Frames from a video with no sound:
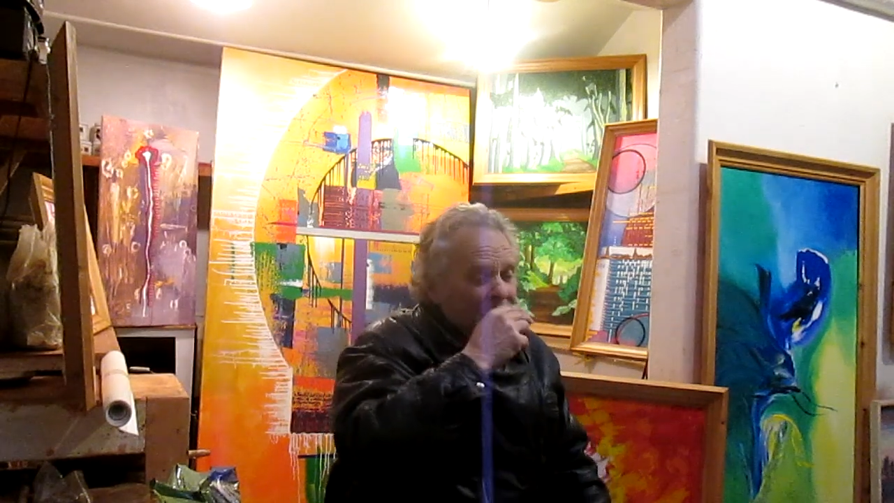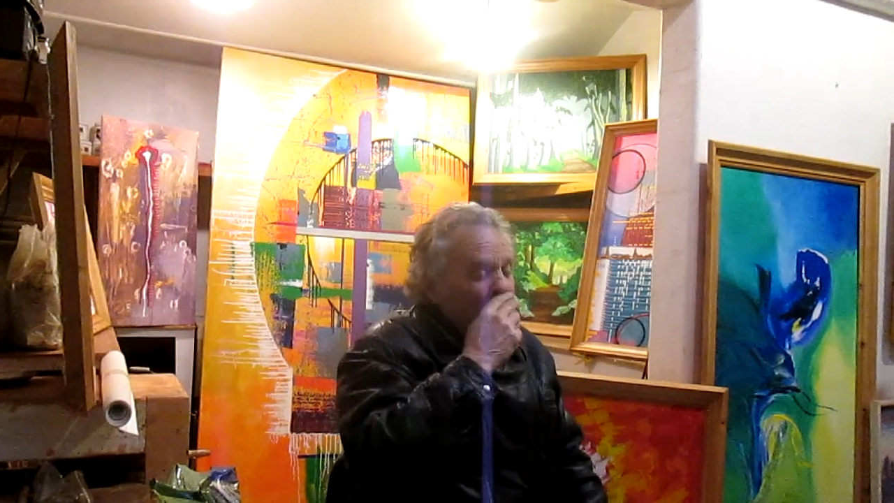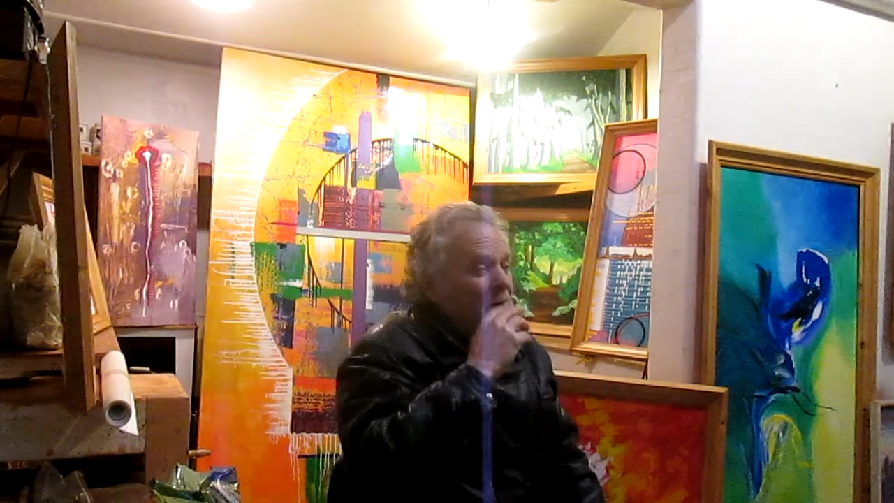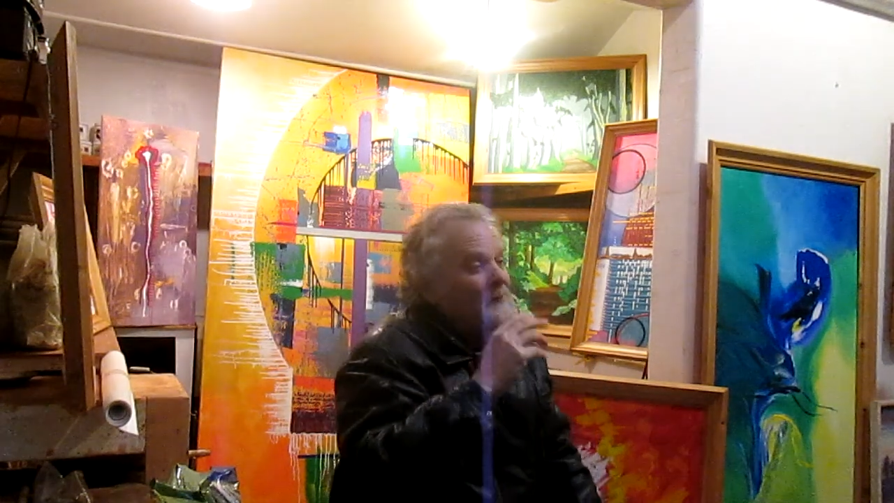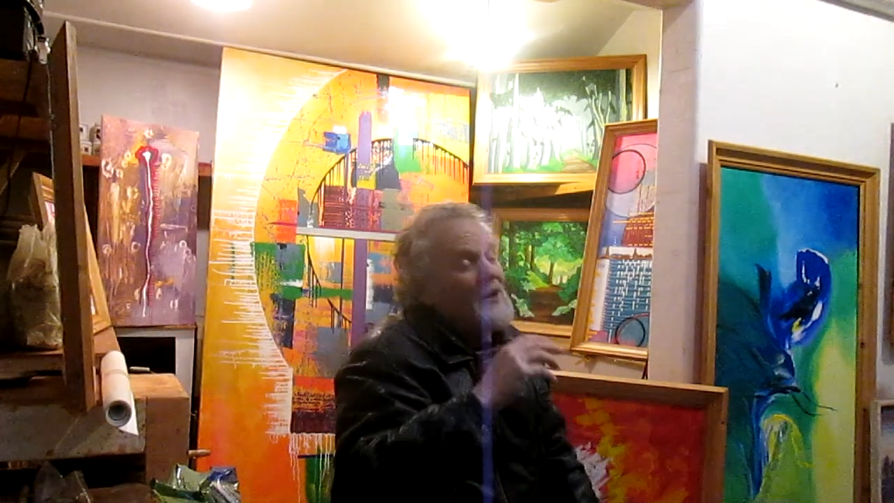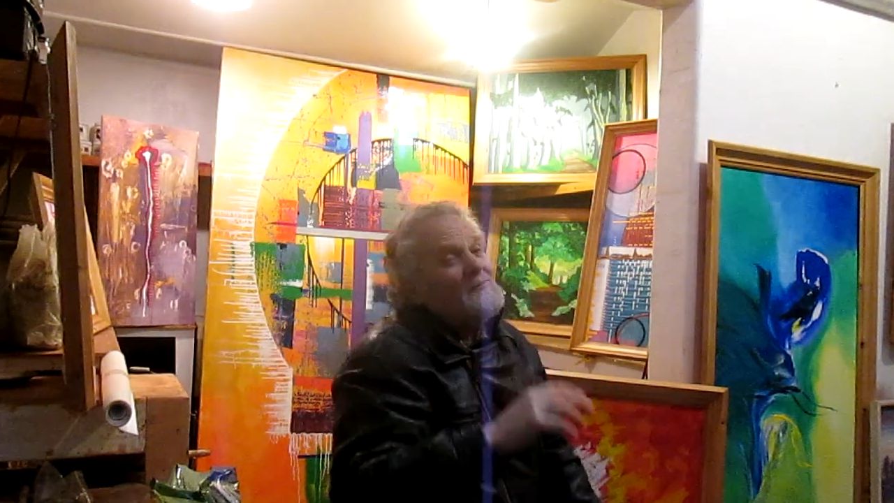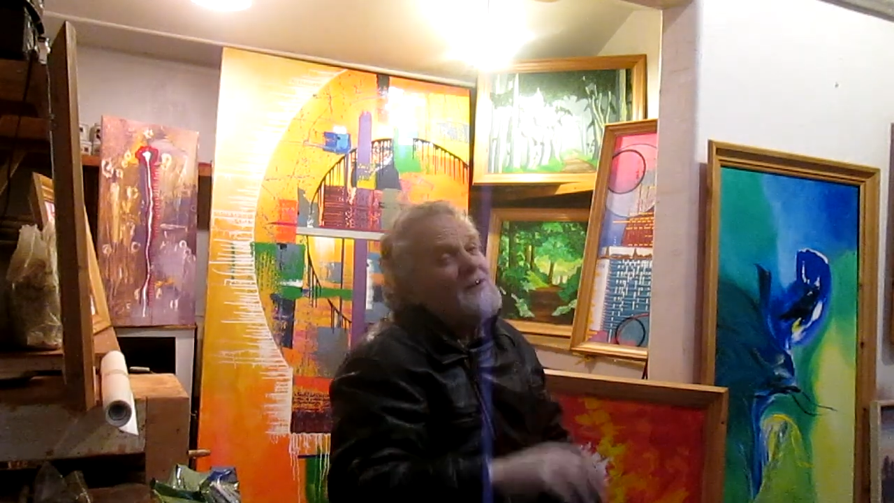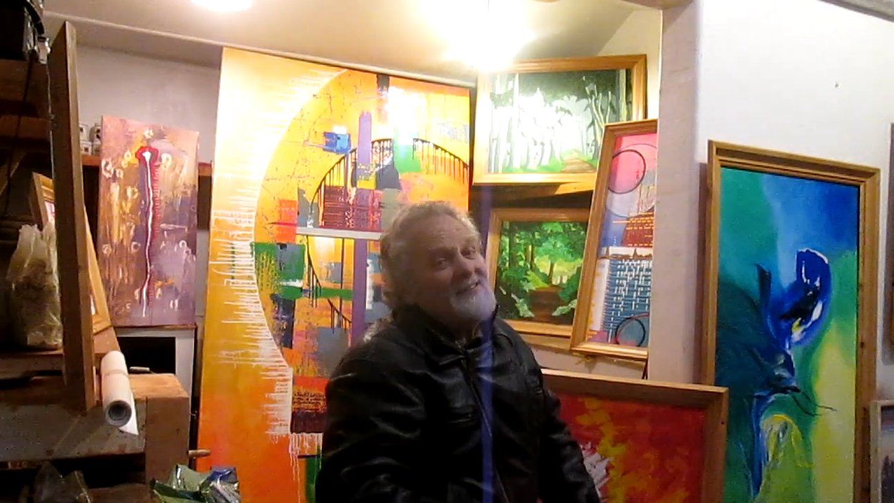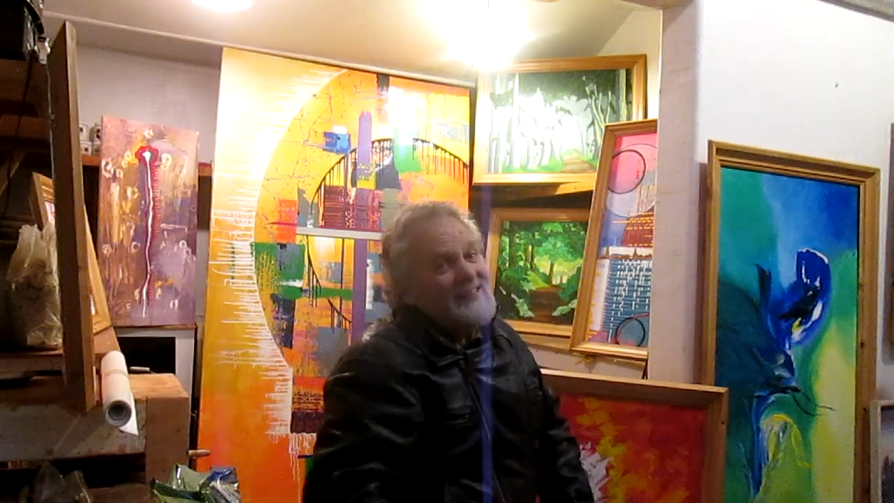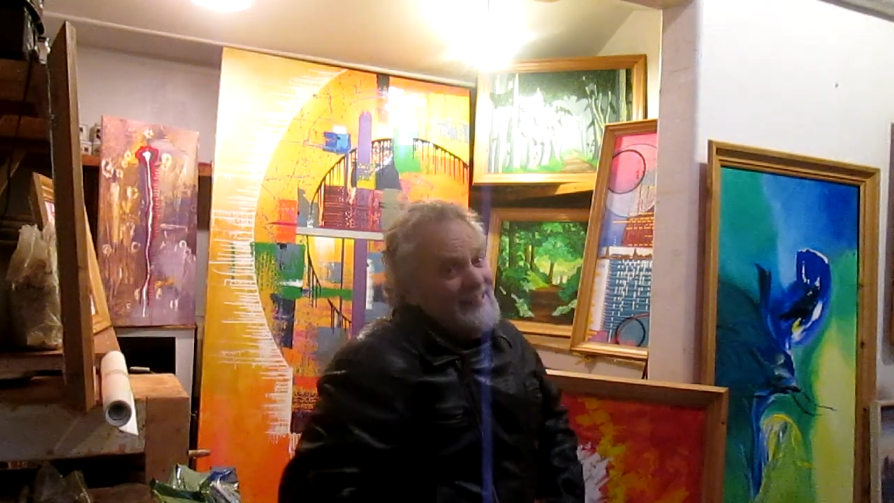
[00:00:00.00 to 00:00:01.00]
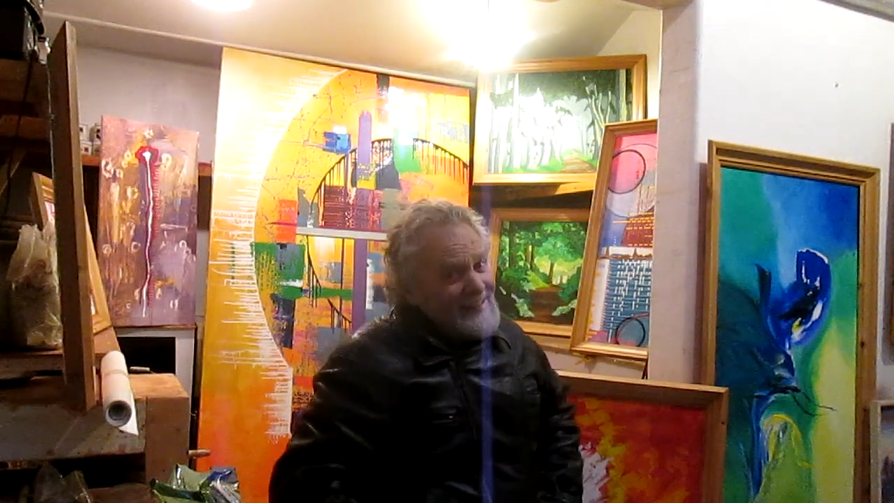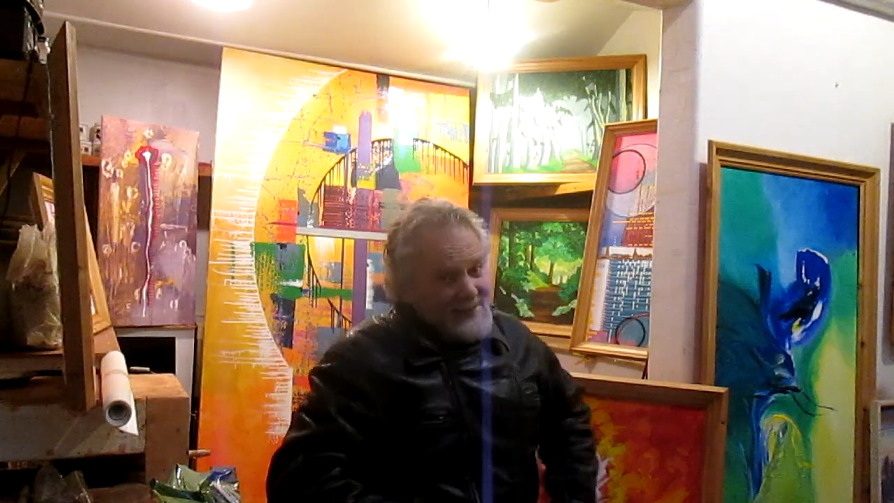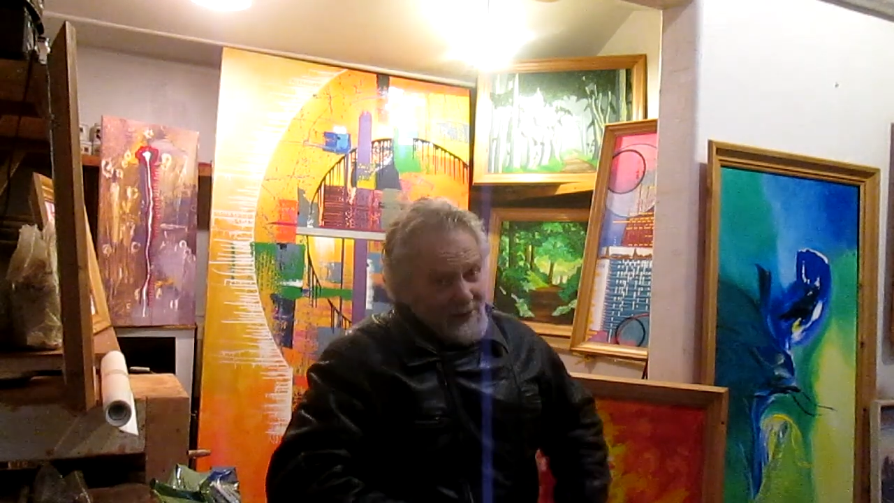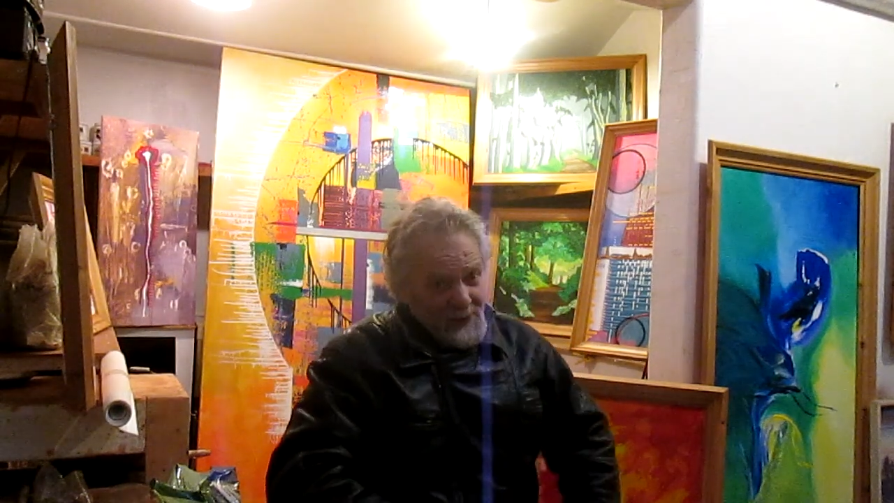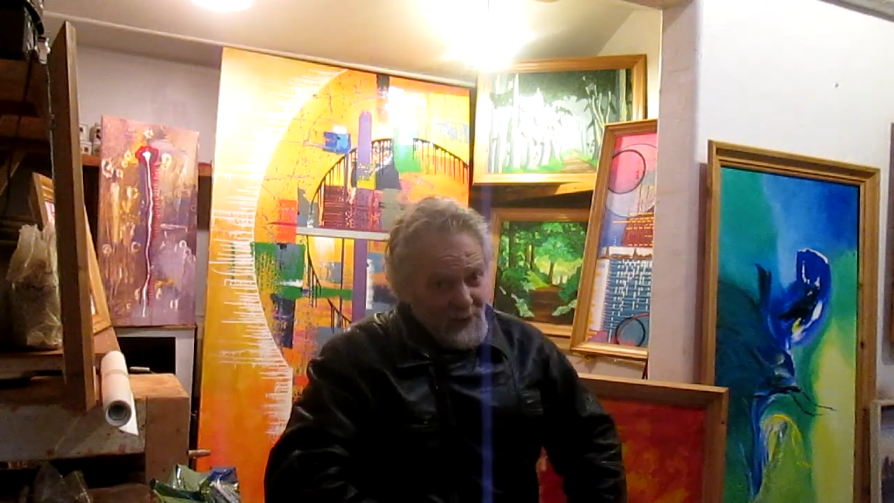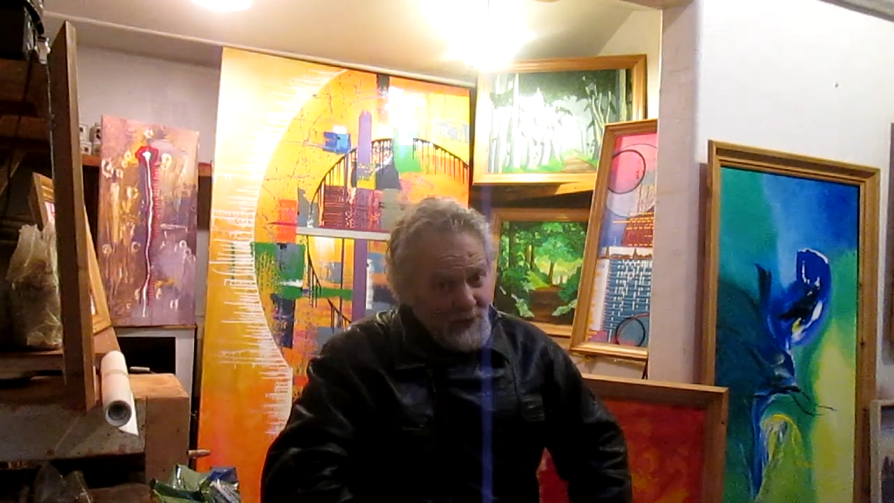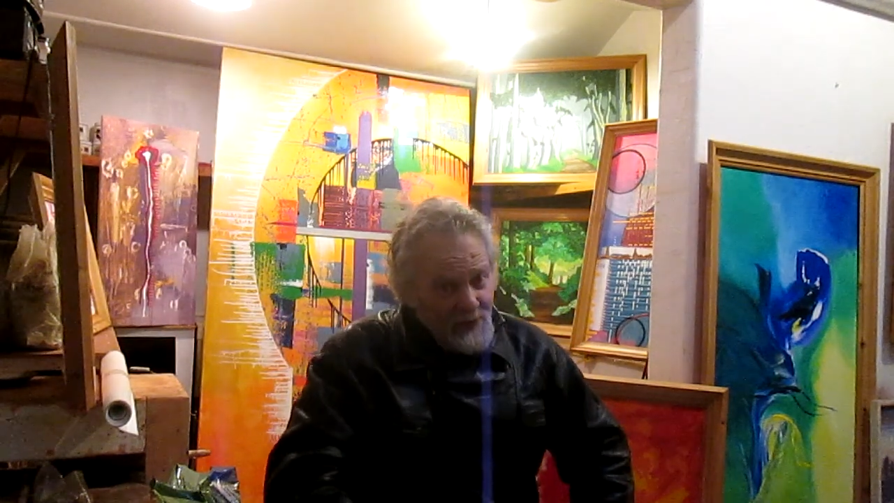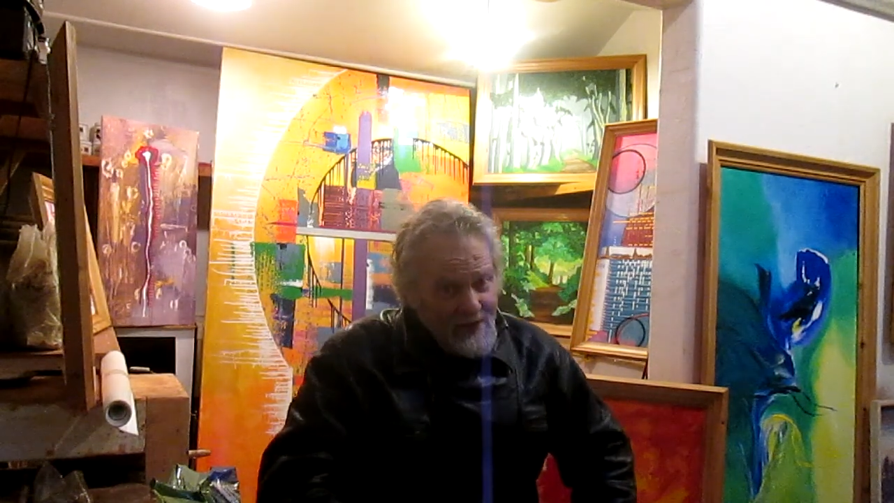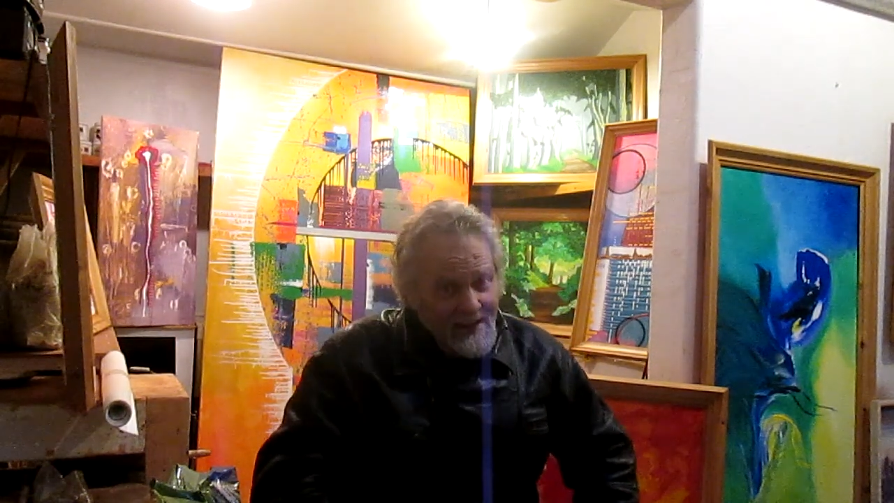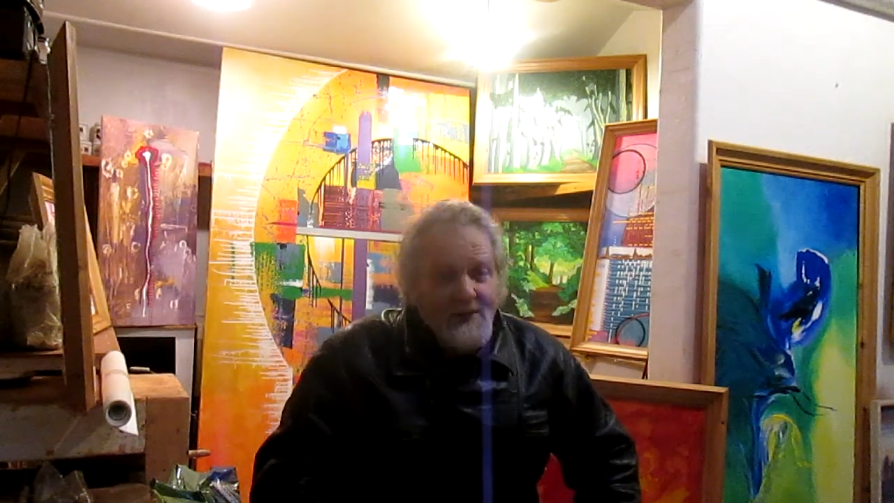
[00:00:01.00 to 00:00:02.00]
Well, what we didn't know